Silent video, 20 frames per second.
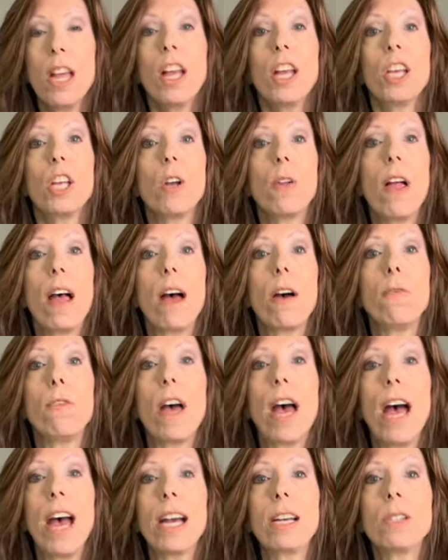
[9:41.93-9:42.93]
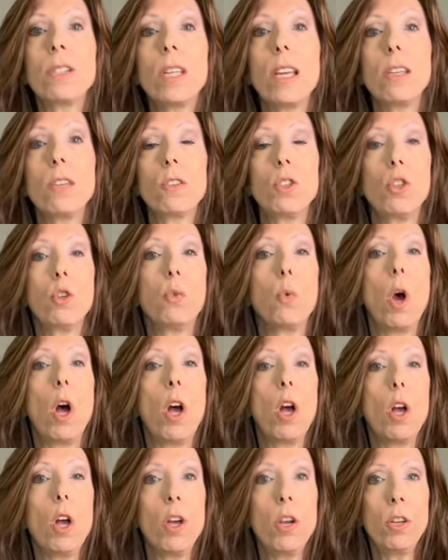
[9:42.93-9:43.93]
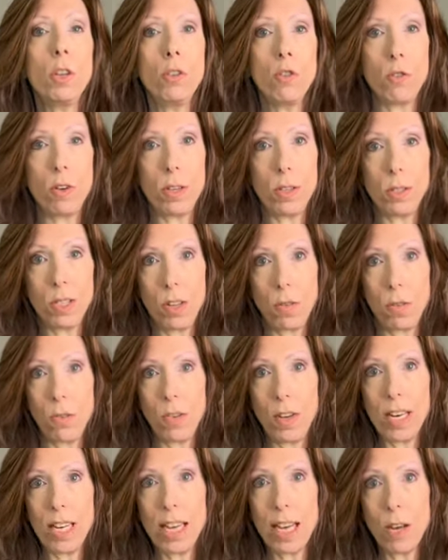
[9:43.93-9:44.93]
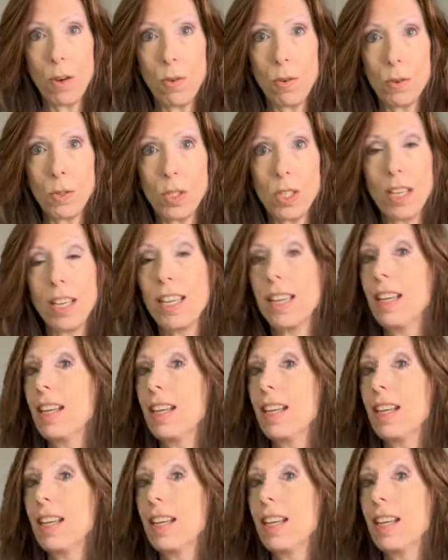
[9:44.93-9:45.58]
You'll have access to hundreds of videos.